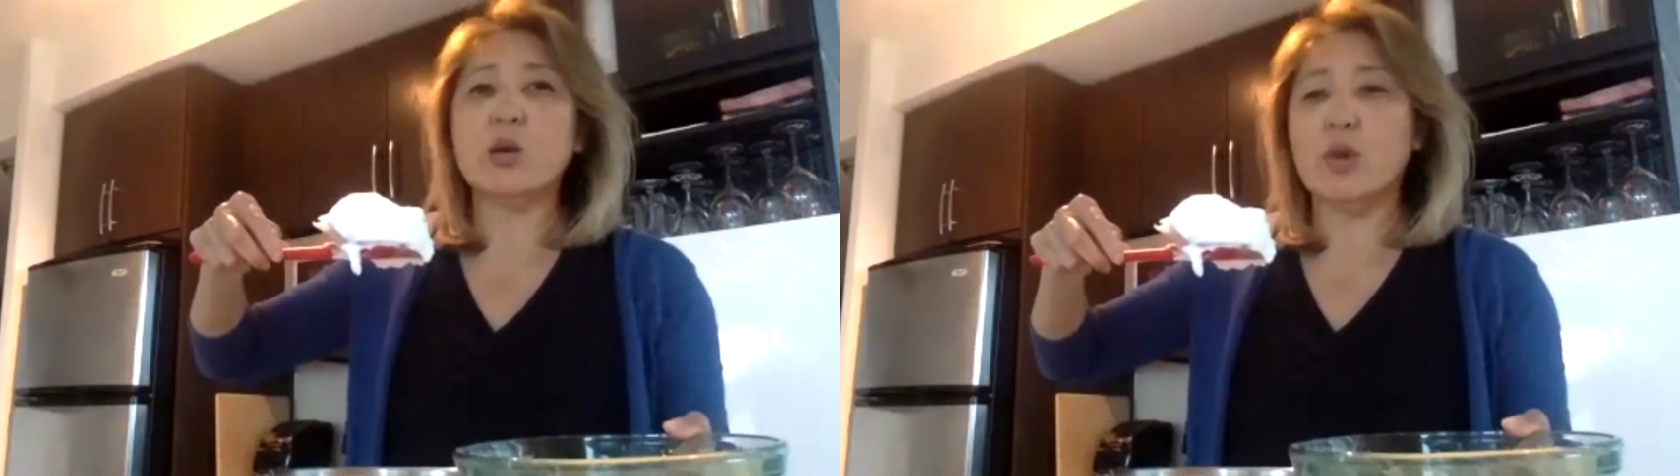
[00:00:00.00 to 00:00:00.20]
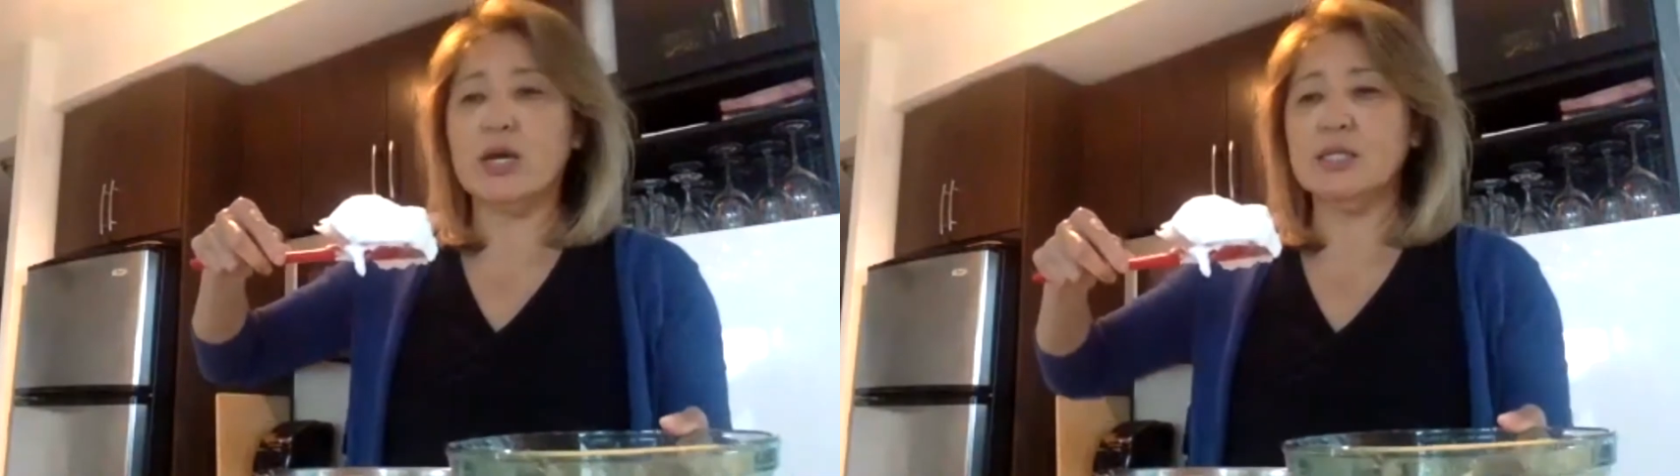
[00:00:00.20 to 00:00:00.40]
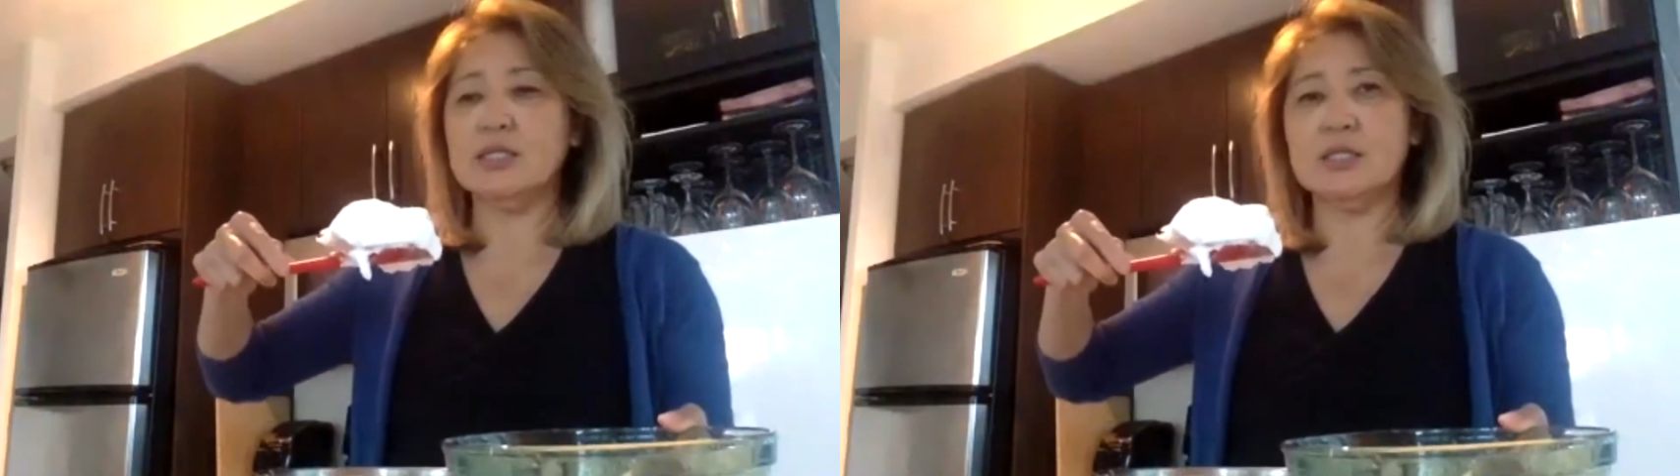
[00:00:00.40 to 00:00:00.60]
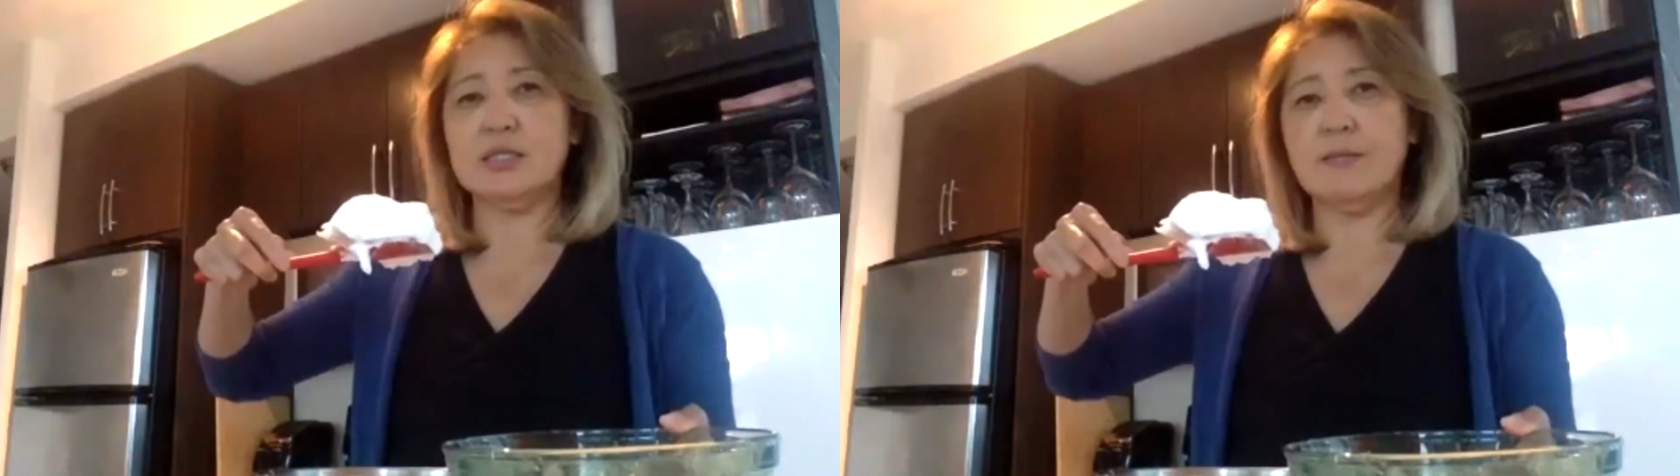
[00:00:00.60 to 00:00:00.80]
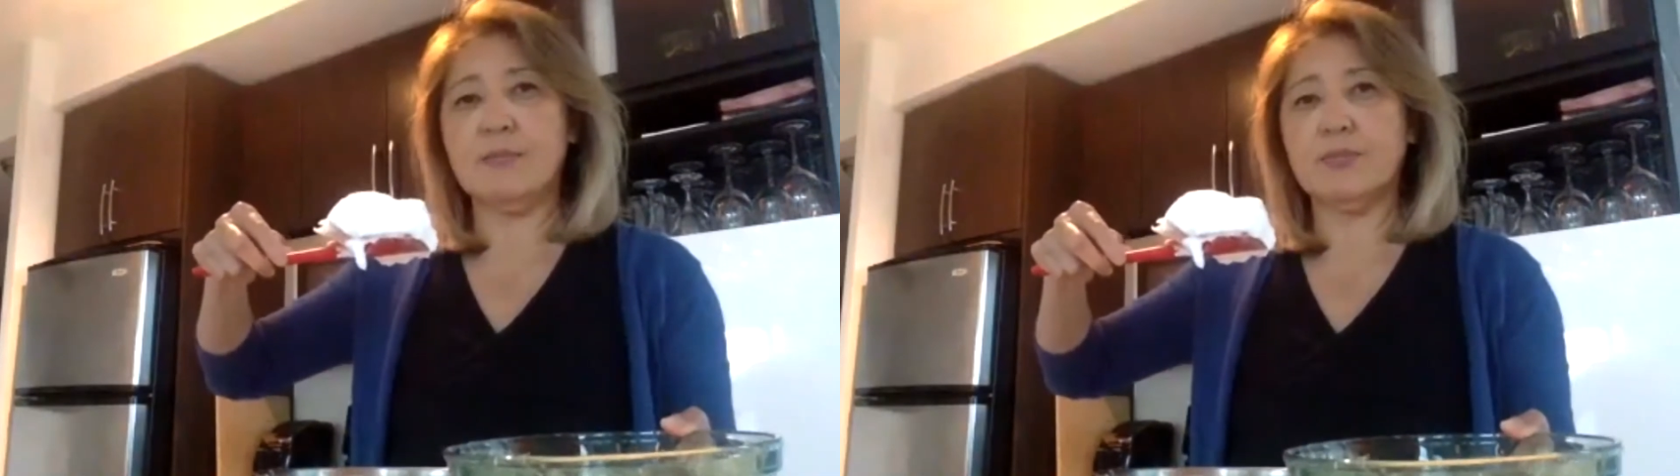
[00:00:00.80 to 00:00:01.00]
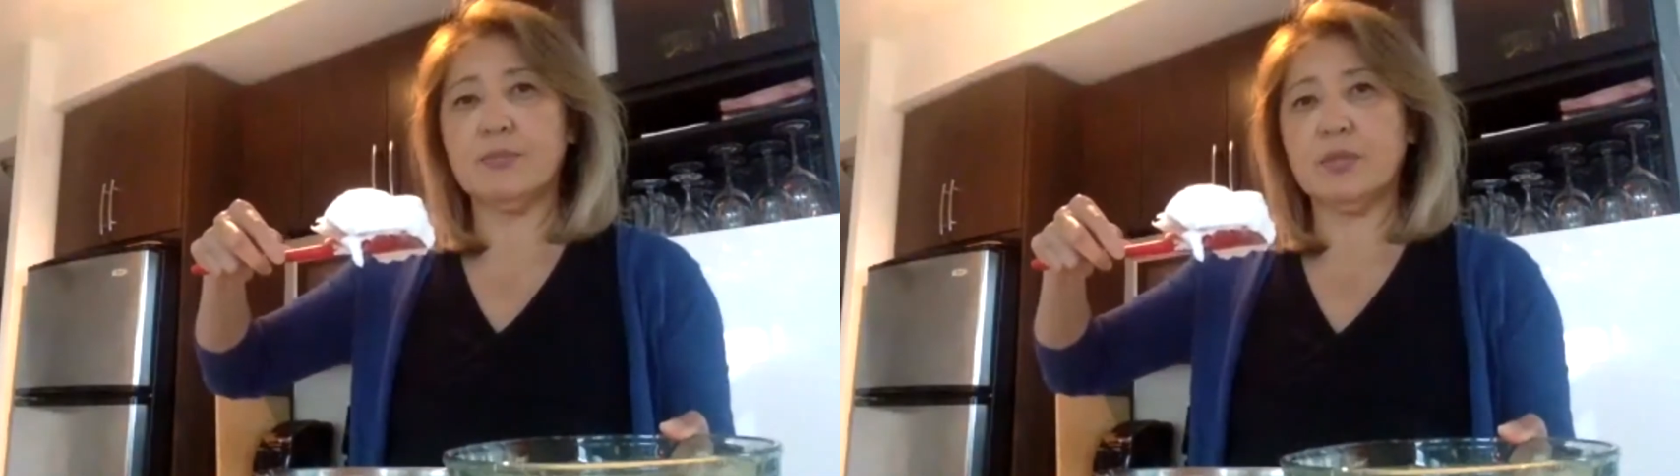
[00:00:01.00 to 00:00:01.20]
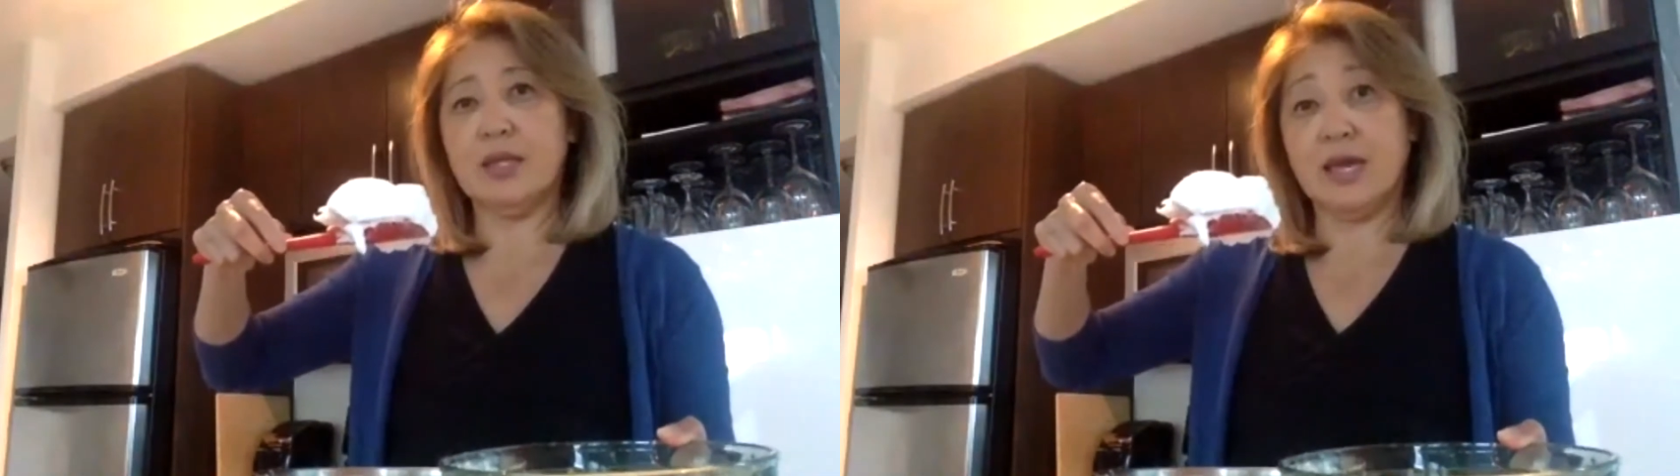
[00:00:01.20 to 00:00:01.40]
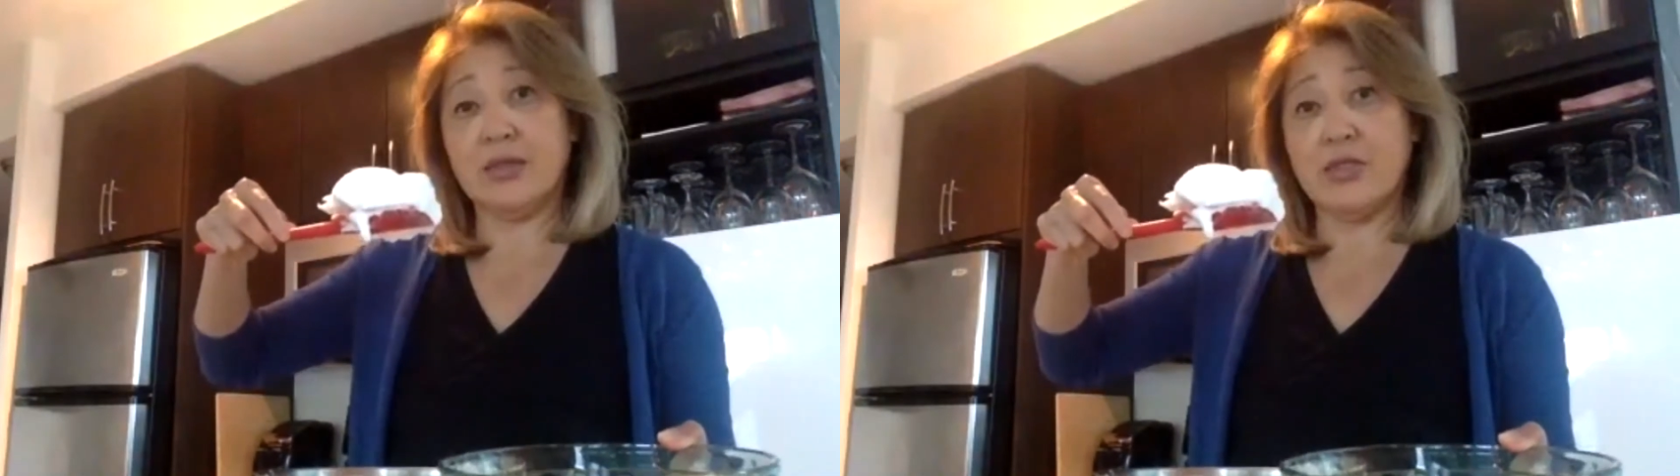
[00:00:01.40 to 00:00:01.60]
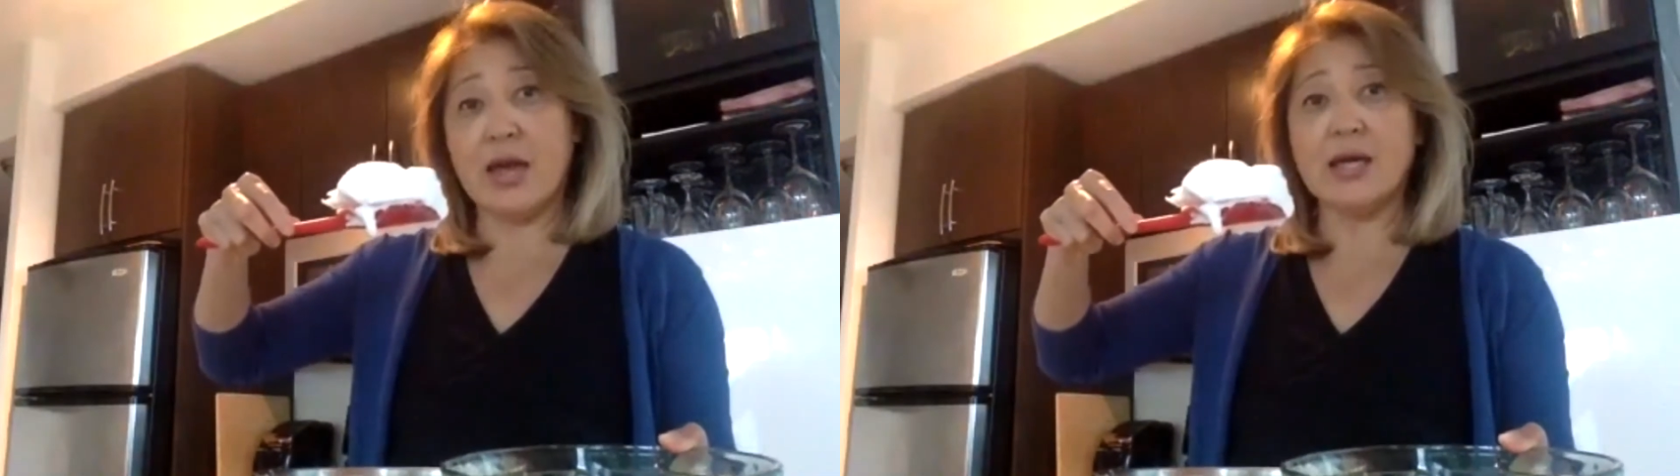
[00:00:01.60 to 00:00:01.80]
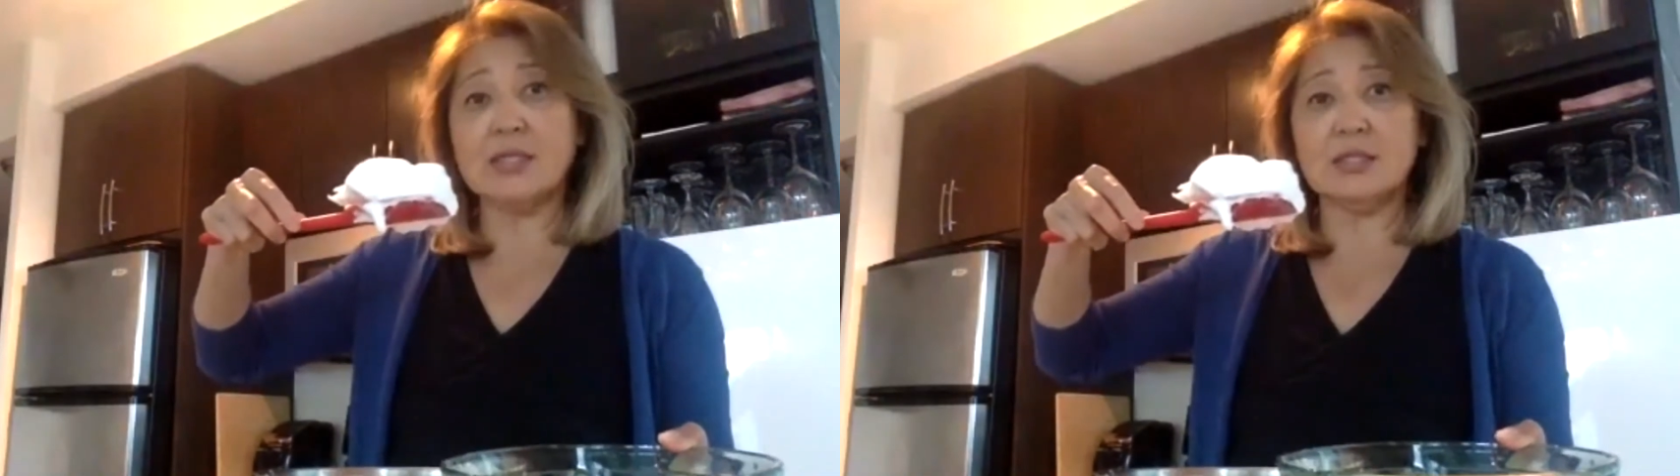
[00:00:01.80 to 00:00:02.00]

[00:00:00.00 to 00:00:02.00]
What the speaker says: whites, like that.